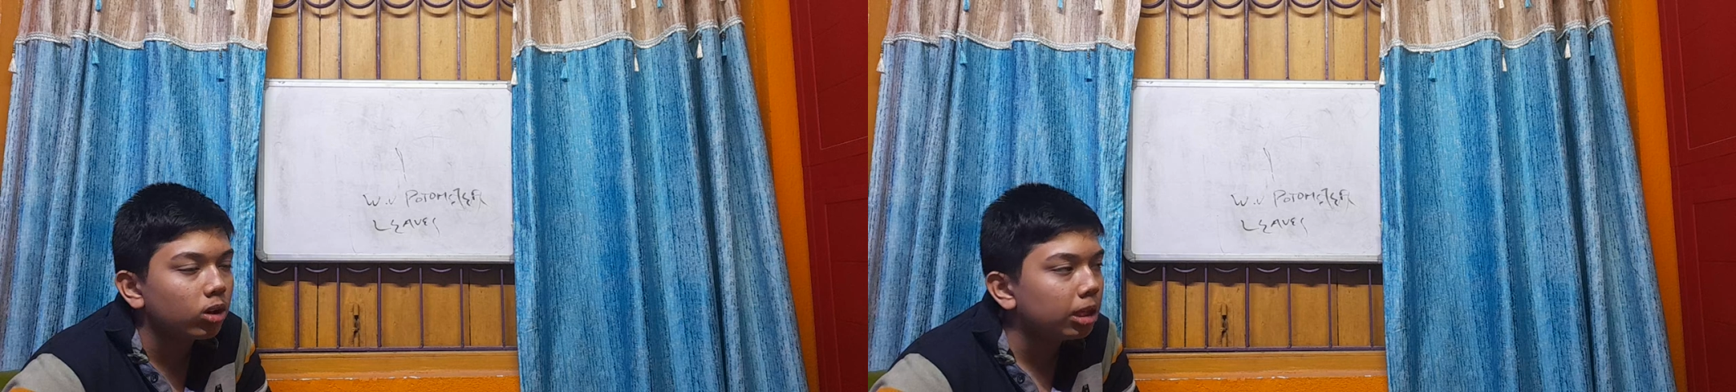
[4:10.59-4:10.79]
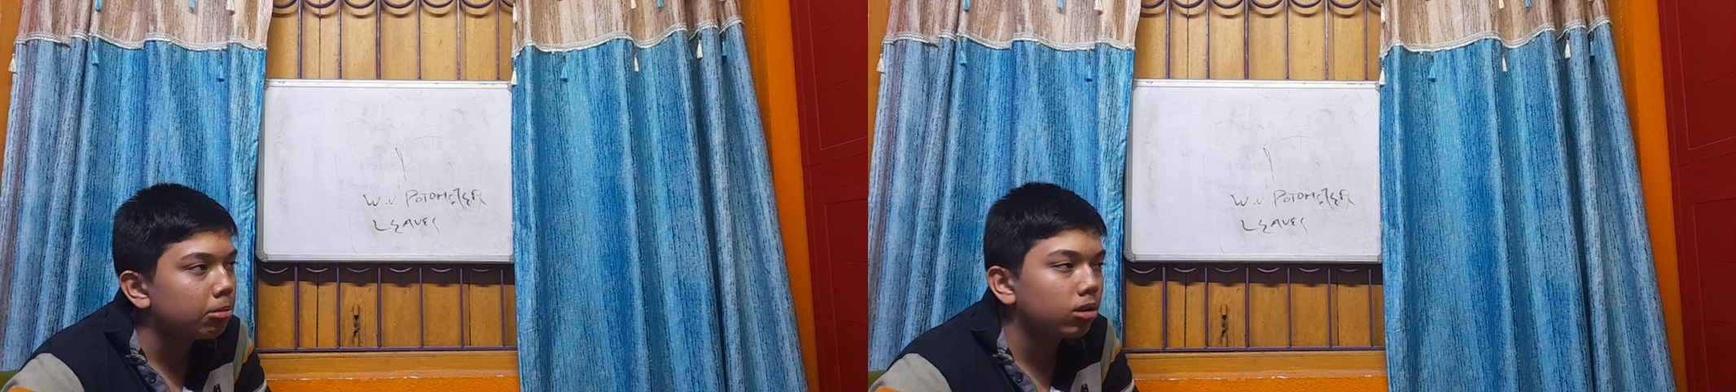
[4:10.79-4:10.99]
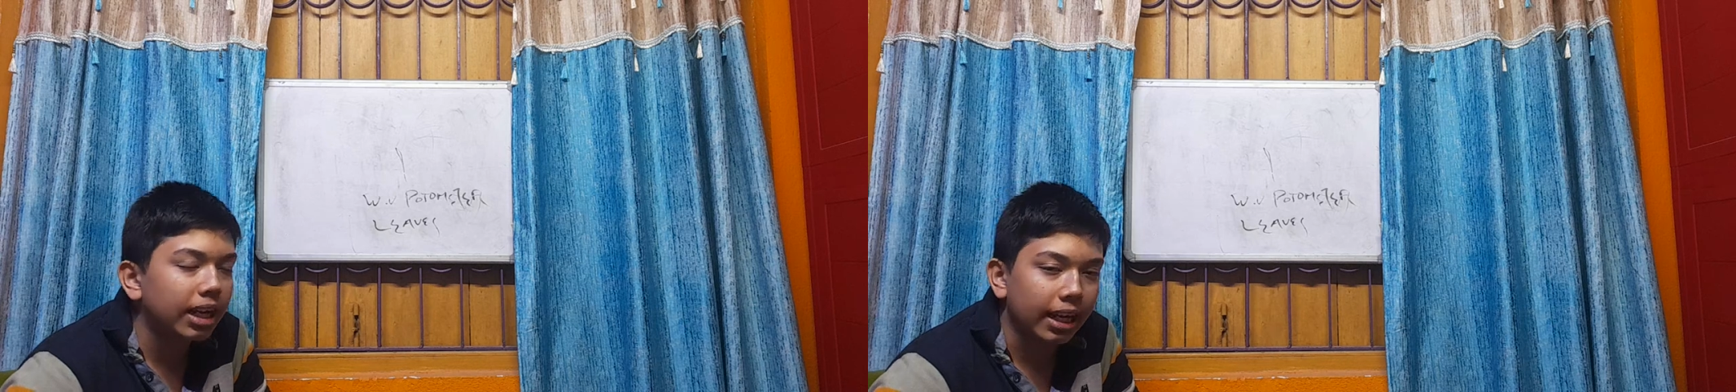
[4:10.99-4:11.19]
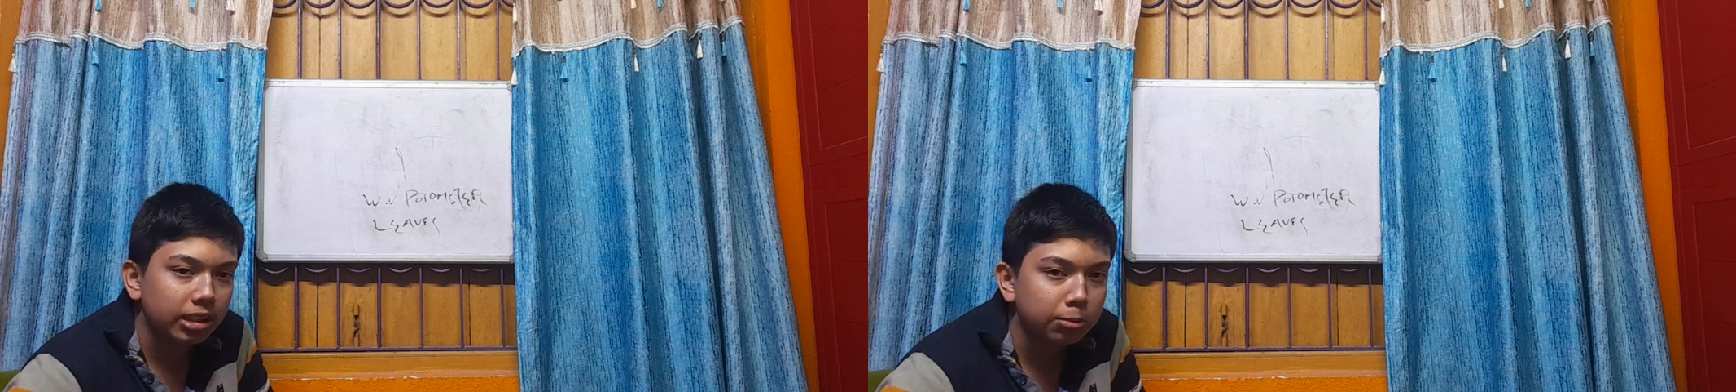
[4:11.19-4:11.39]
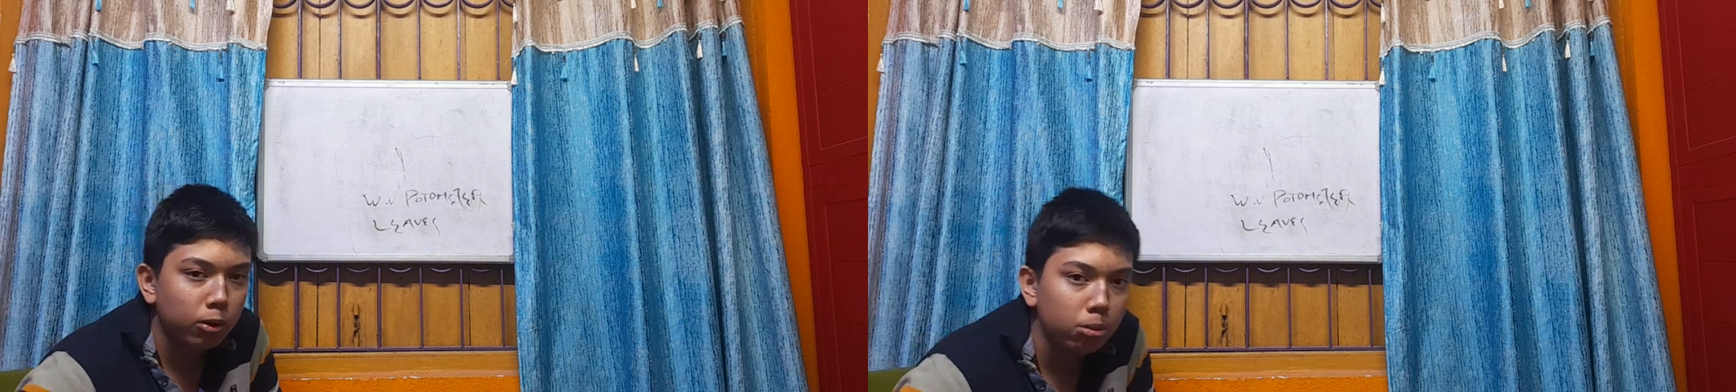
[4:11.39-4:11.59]
only about
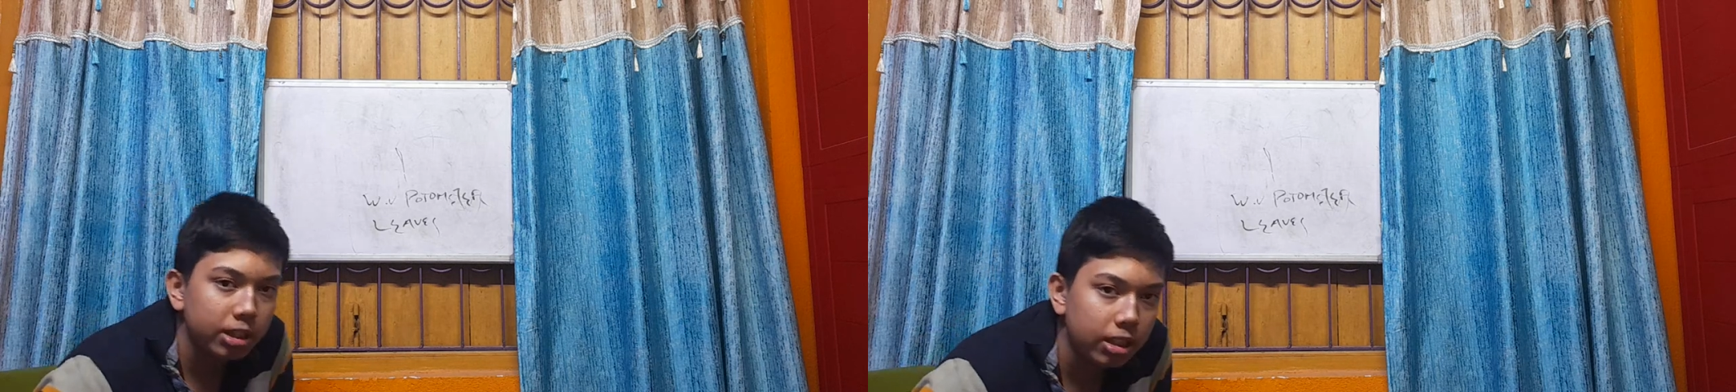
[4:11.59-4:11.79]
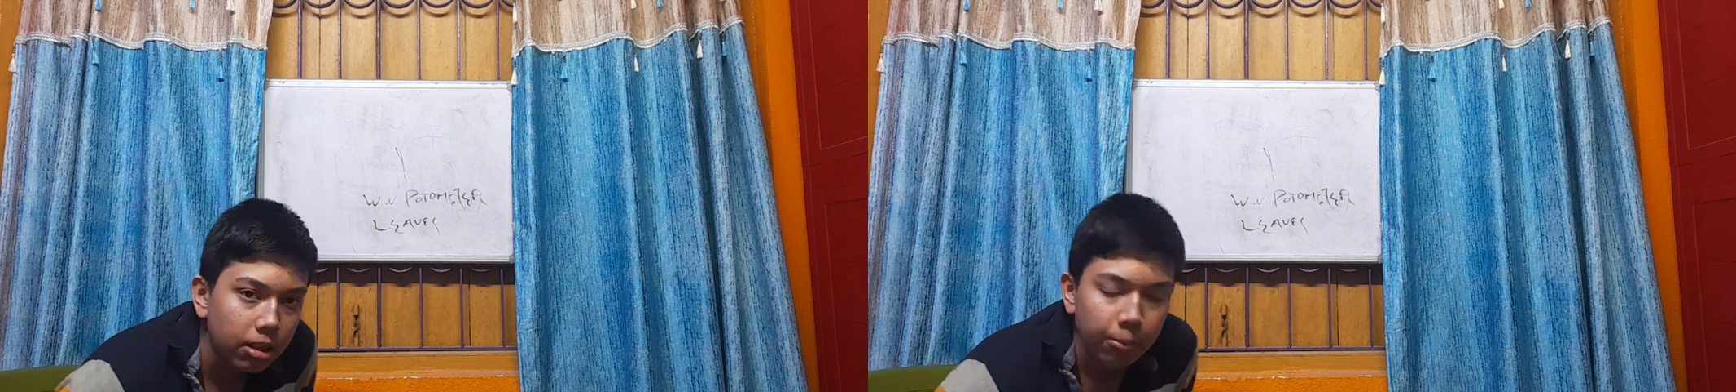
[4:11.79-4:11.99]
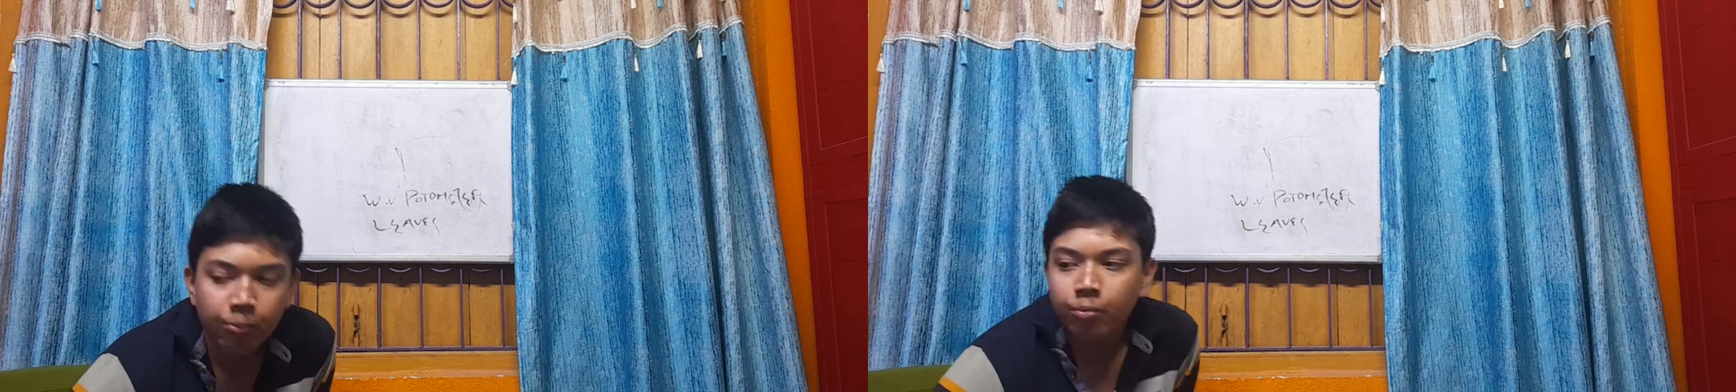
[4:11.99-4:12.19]
Ganong's potometer.